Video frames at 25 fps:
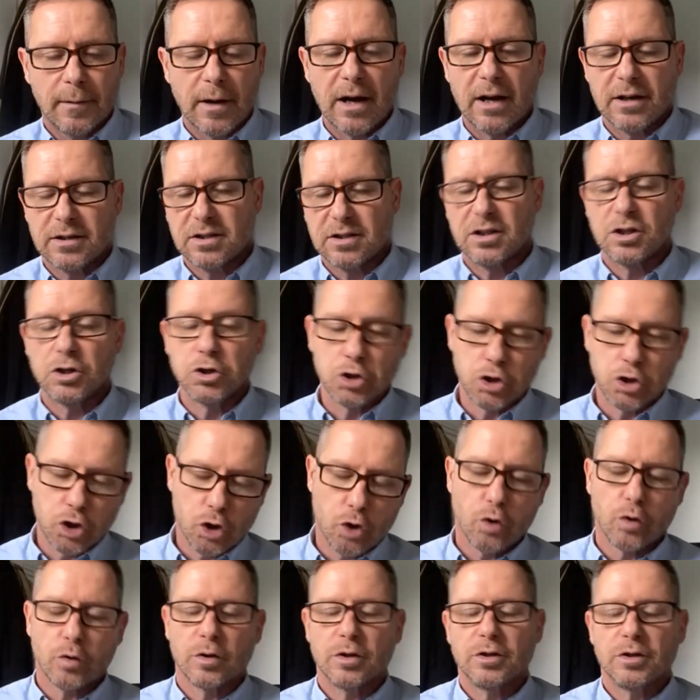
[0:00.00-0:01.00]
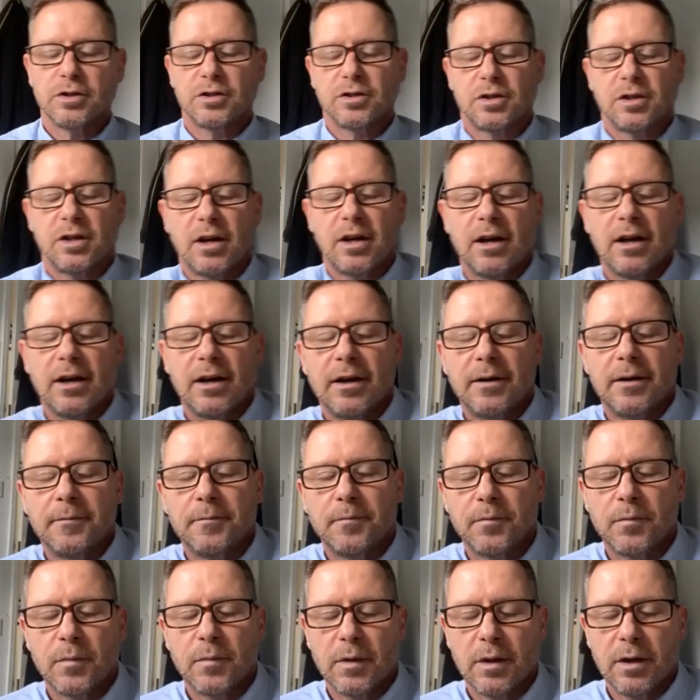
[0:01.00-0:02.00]
Us insurers,
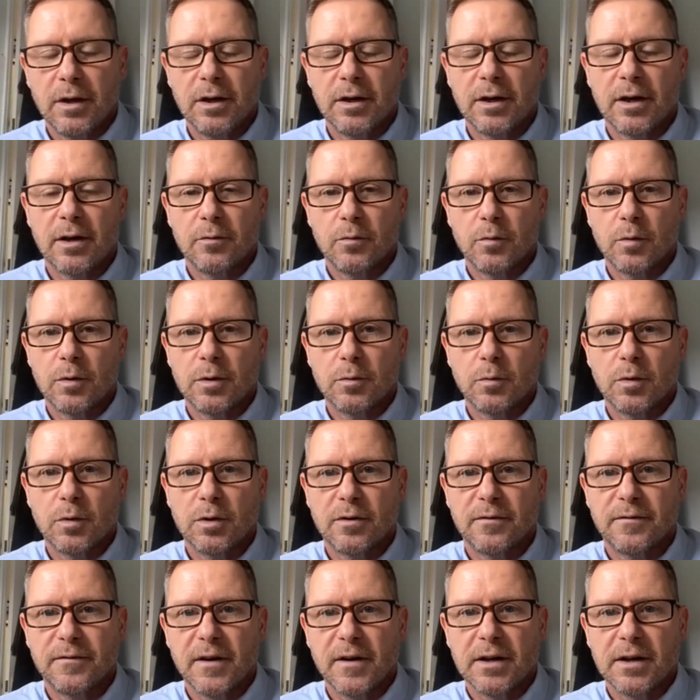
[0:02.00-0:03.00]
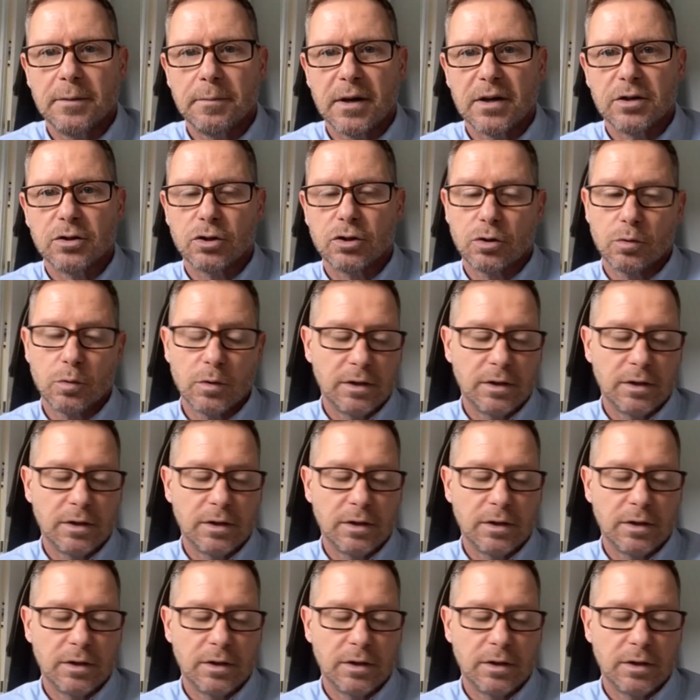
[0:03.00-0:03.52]
we're a funny bunch.